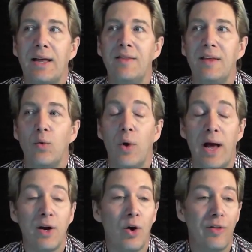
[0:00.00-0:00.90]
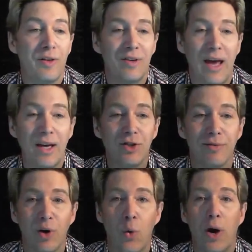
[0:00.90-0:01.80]
in what I call this age
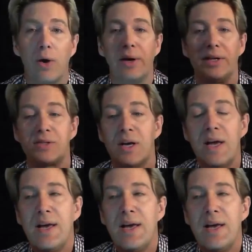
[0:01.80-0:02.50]
of Aquarius,